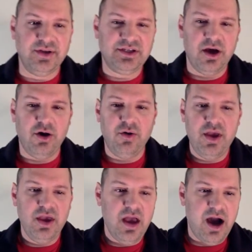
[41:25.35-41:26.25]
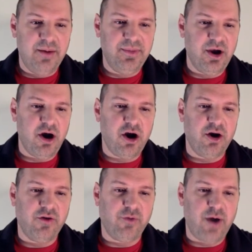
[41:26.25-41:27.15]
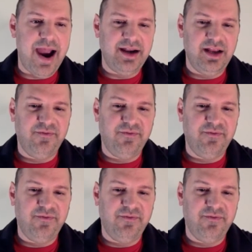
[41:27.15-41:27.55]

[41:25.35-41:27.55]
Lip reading: And so there are a variety